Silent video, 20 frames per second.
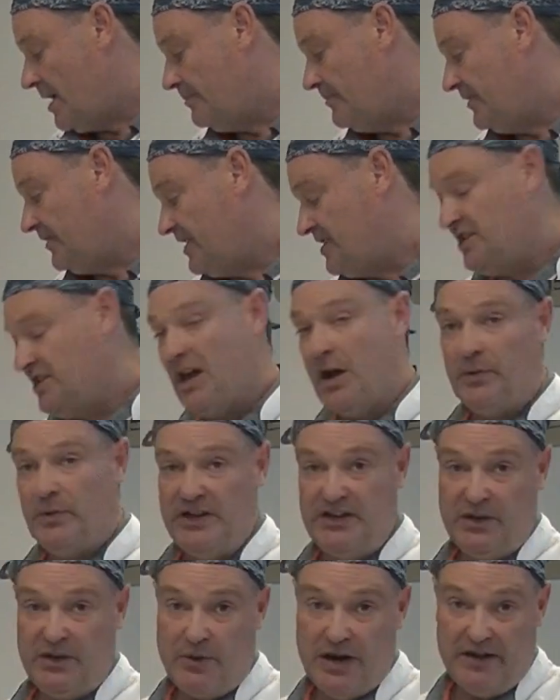there's no one
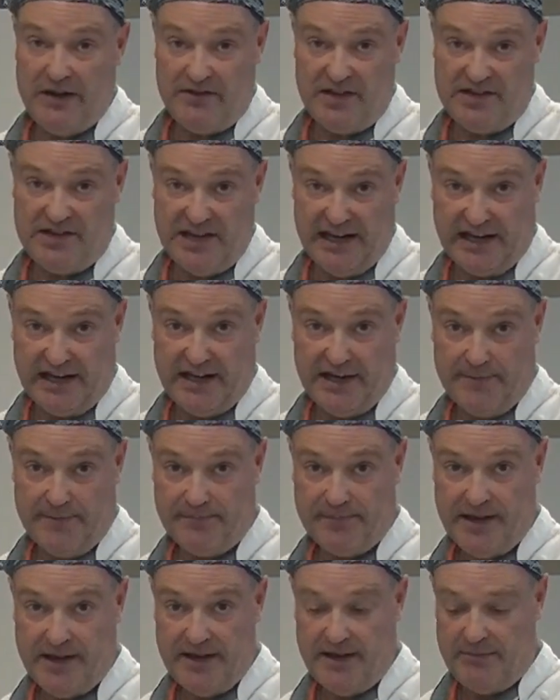in the way of the sink,
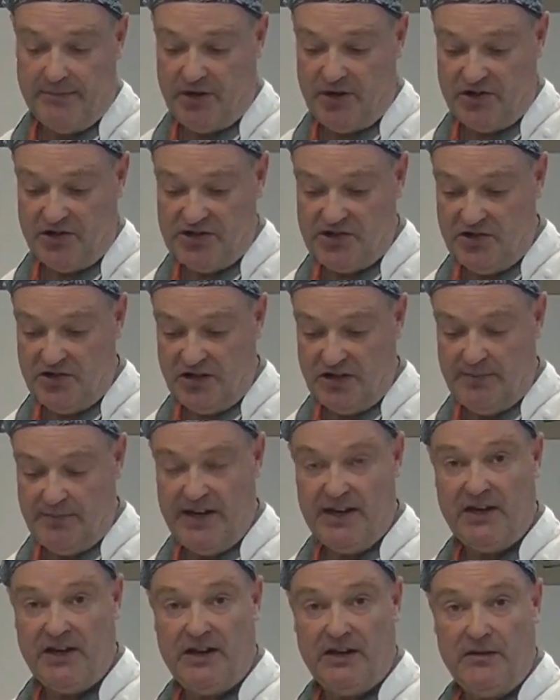because you're going to
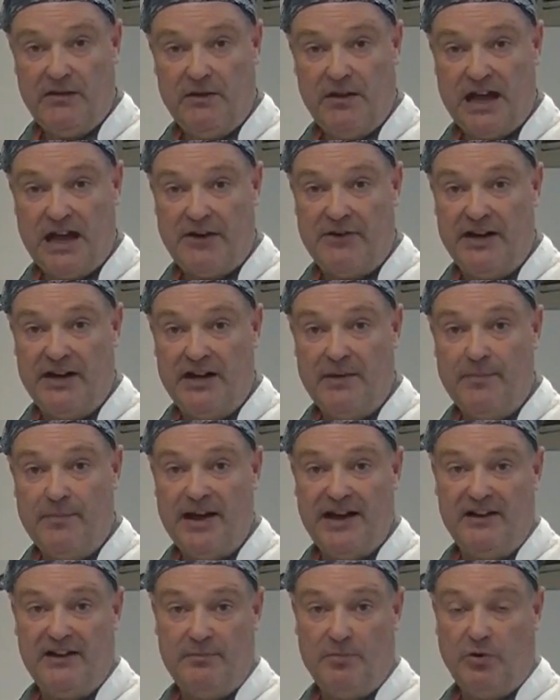be carrying a
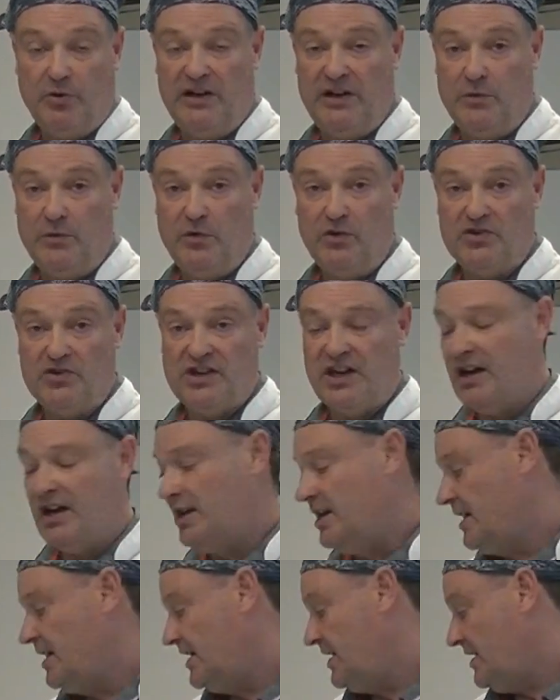pan of boiling water
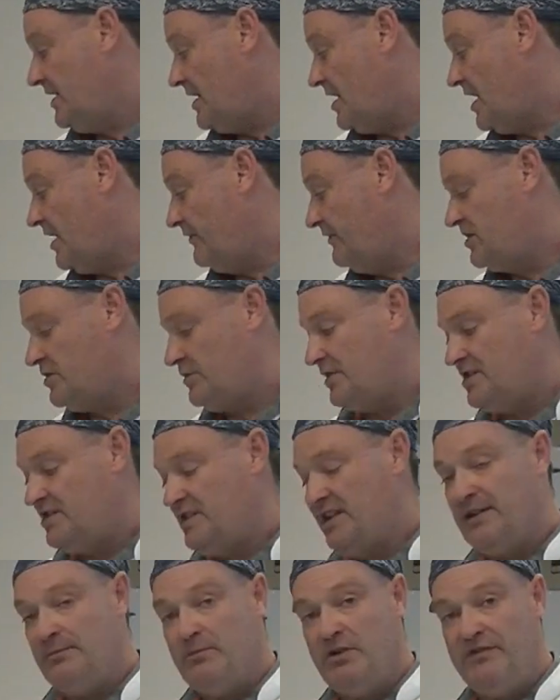over to a
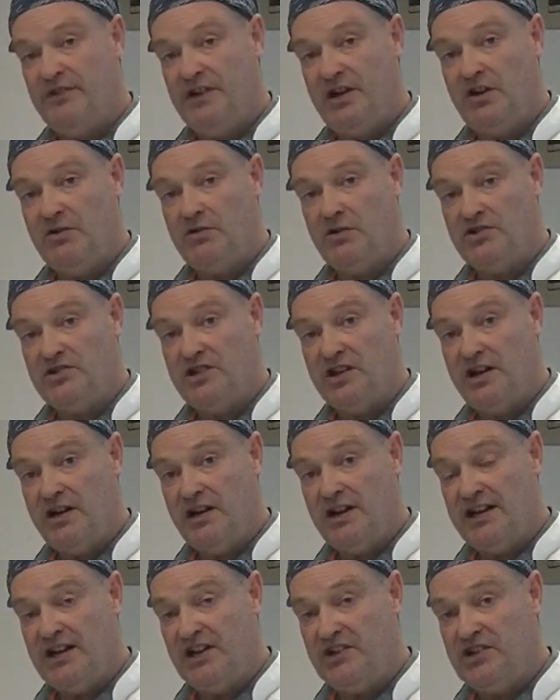sink, moving it across a
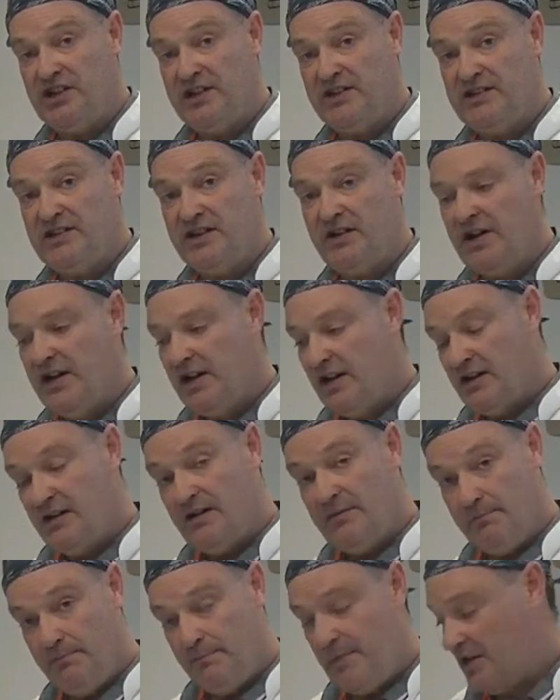kitchen, so
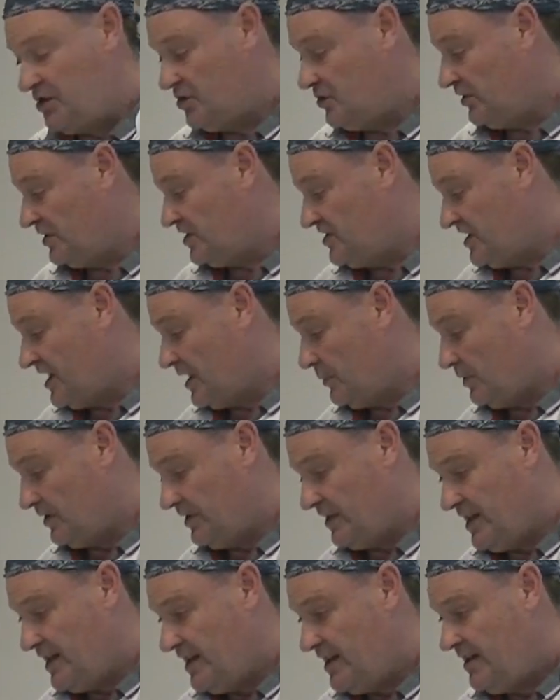make sure there's no
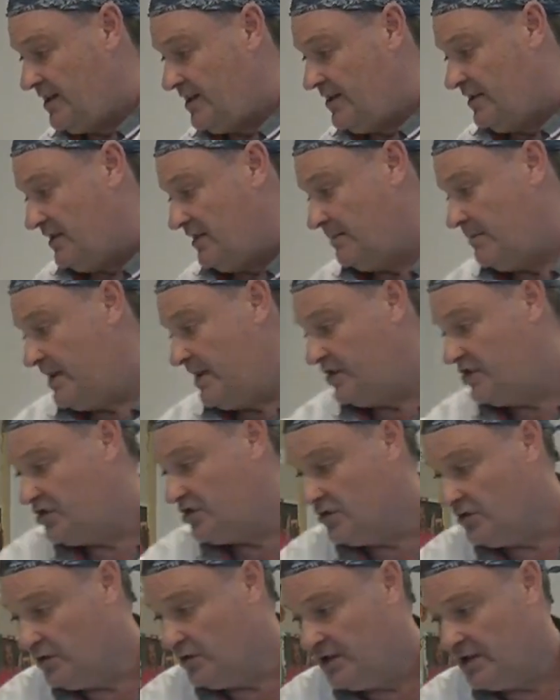one there. Make
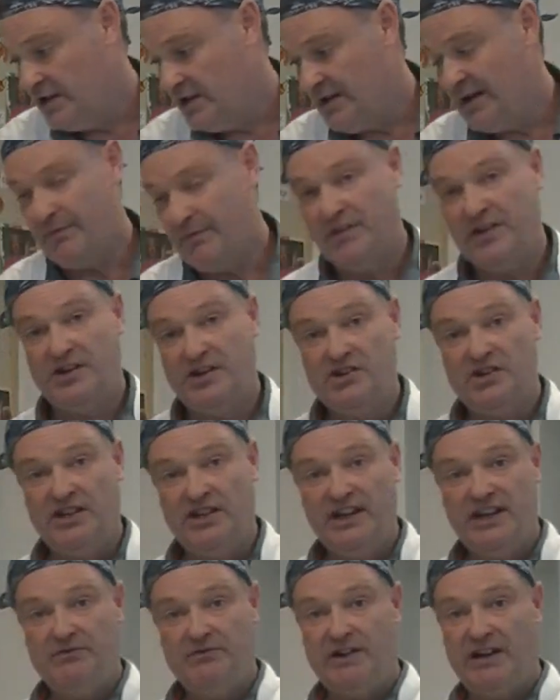sure you have the things you
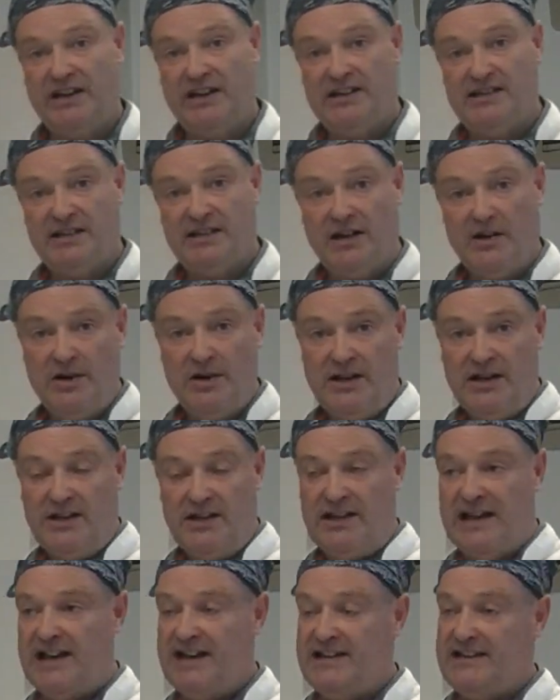need ready. So
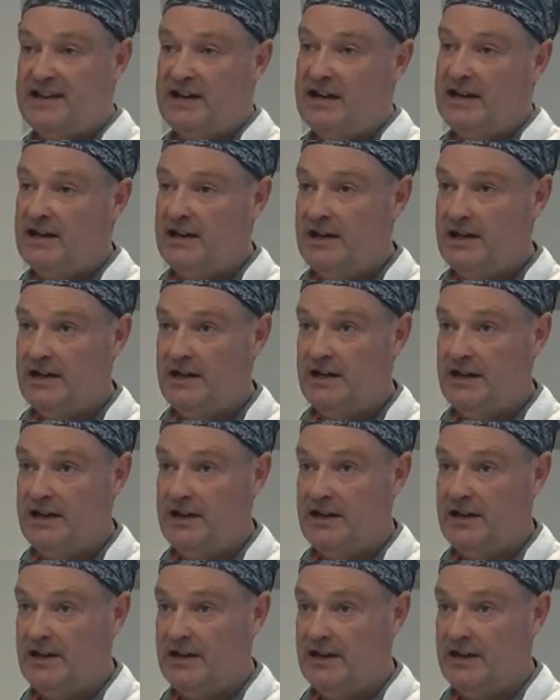that is
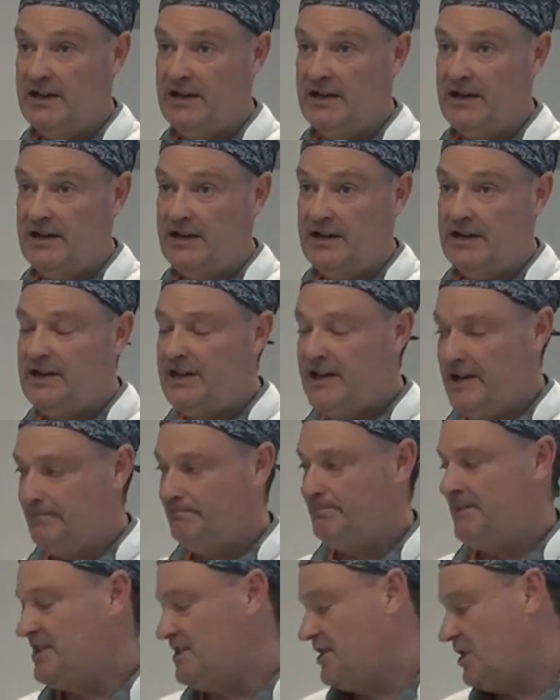
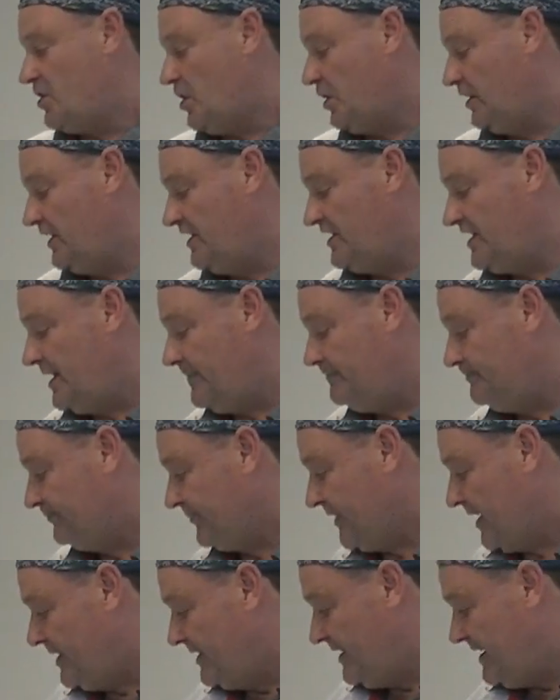that's a colander.
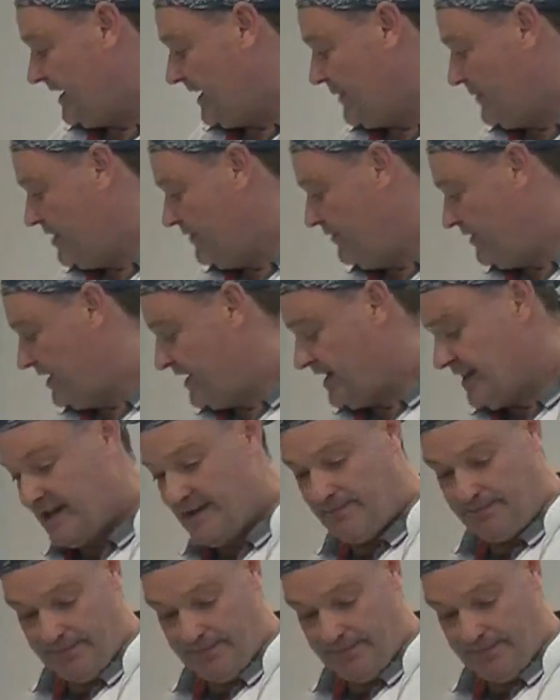That can go over there.